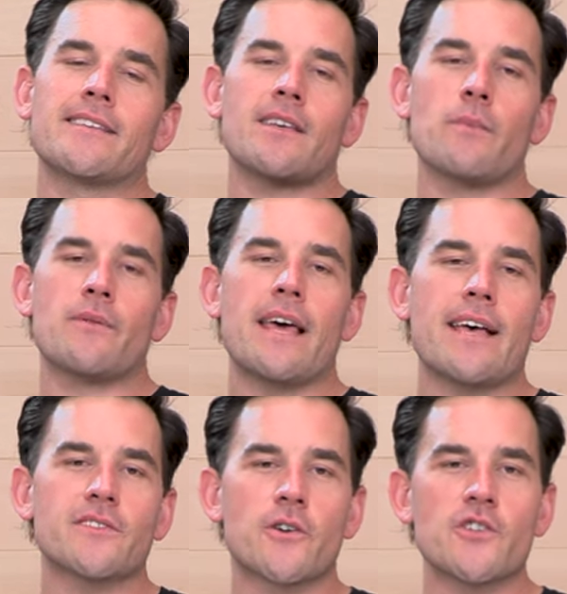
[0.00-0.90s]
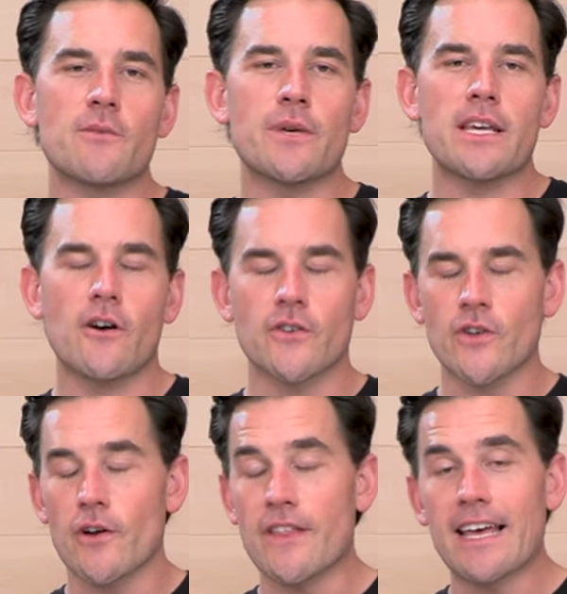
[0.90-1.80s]
say maybe the SRGP or
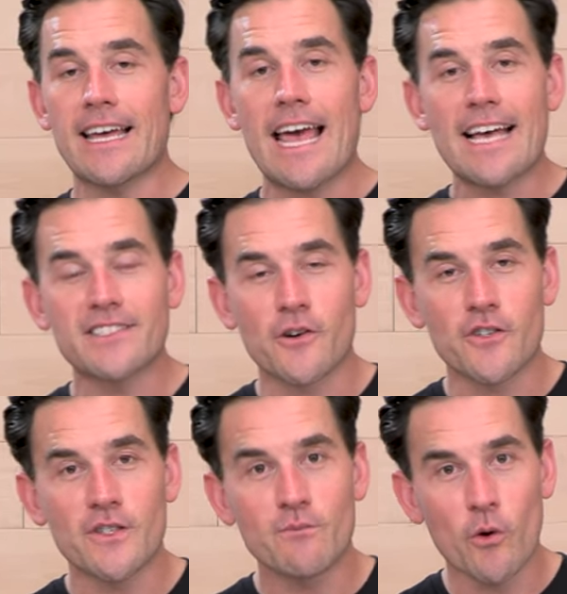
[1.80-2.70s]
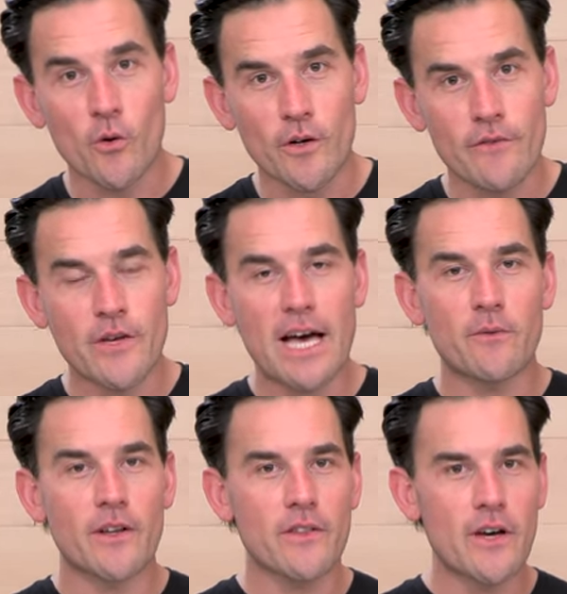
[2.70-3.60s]
sorry the SR Sport if you
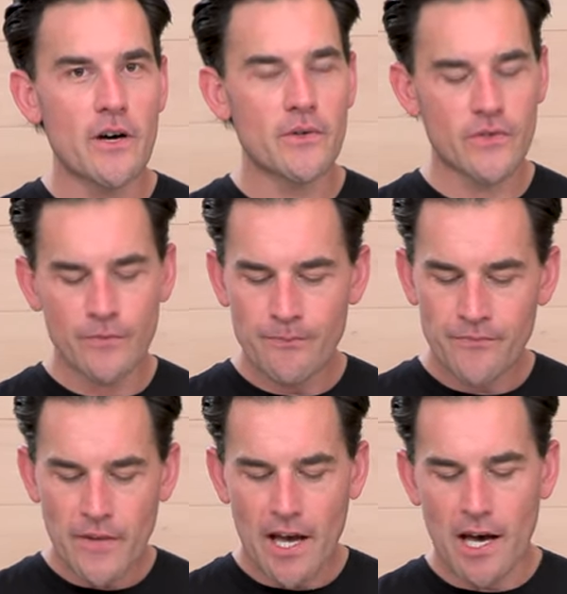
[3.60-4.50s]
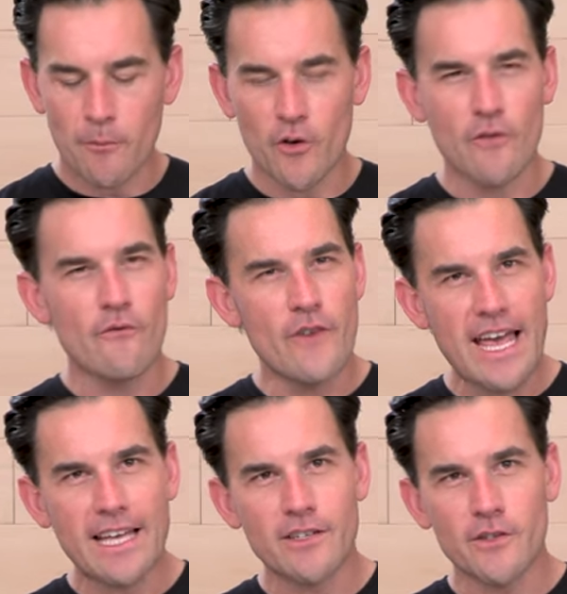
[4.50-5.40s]
had one of those, um, or the
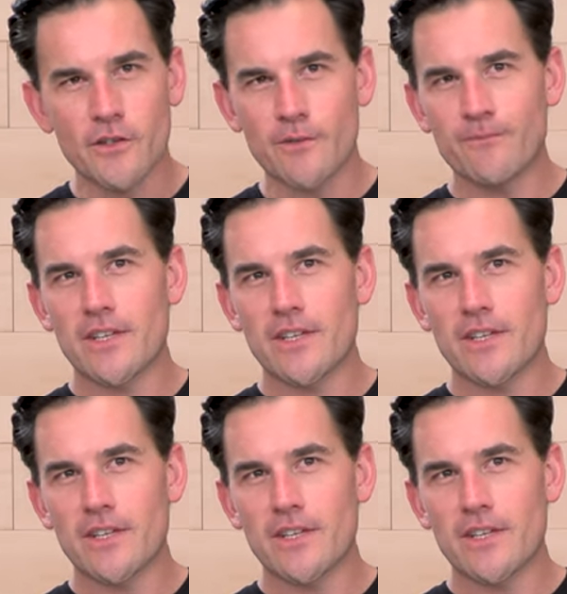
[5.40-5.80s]
Vandal.